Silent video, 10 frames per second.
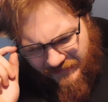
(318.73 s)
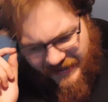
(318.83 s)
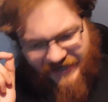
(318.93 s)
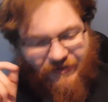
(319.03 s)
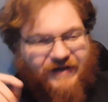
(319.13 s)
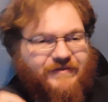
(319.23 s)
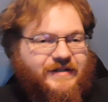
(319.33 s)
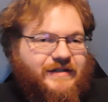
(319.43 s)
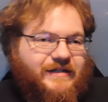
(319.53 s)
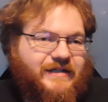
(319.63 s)
Anyway.
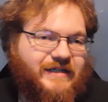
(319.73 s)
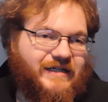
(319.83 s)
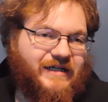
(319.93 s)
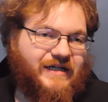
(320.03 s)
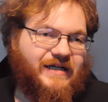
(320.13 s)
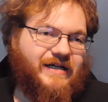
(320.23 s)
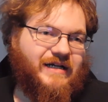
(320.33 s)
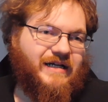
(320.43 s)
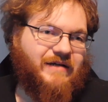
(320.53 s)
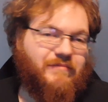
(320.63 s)

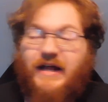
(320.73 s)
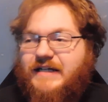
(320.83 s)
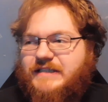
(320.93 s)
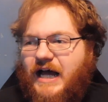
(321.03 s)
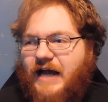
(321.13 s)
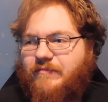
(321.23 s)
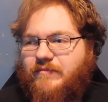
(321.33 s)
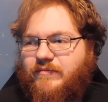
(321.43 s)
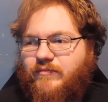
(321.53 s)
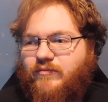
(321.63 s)
Plan time.
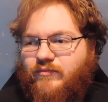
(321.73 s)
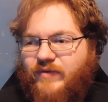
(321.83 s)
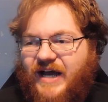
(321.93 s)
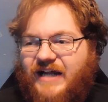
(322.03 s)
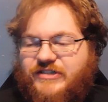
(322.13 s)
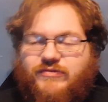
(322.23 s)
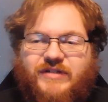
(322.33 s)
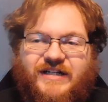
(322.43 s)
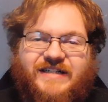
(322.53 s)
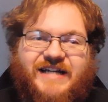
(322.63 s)
We got
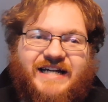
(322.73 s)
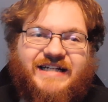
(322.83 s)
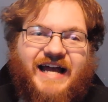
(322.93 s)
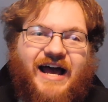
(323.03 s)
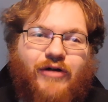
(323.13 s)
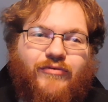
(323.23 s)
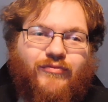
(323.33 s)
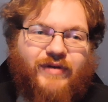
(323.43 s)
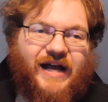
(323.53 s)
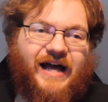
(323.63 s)
Azula to take down.
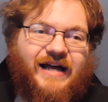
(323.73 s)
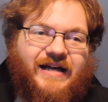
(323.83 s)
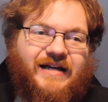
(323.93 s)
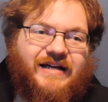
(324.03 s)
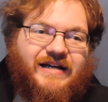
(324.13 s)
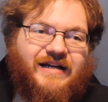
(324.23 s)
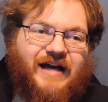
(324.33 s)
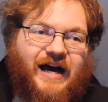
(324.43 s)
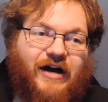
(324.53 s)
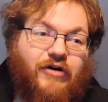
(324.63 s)
We got
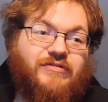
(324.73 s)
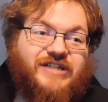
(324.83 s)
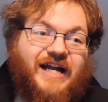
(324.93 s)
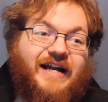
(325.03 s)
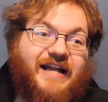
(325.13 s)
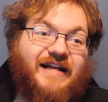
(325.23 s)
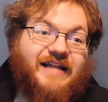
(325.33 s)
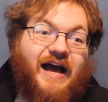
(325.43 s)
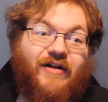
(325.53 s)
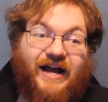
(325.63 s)
Ozai to take
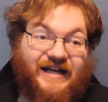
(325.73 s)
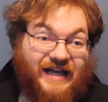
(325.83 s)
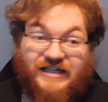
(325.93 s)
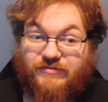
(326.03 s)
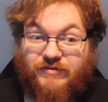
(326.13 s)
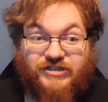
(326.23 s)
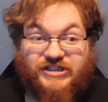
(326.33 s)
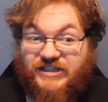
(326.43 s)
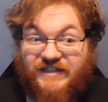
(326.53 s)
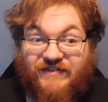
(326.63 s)
down. I guess we'll
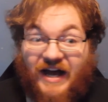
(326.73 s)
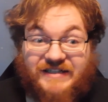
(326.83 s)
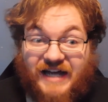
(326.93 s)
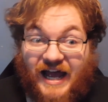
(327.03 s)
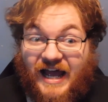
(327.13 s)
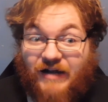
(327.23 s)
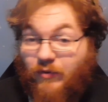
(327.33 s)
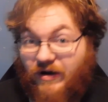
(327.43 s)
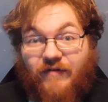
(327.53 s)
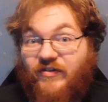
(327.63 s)
just leave that to Aang,
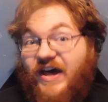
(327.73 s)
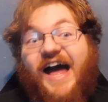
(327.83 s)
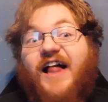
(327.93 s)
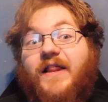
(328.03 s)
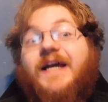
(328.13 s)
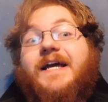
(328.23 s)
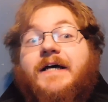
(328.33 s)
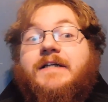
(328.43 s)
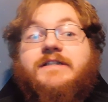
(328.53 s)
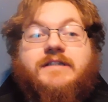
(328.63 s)
wherever the hell he
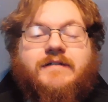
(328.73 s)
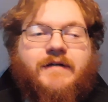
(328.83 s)
is.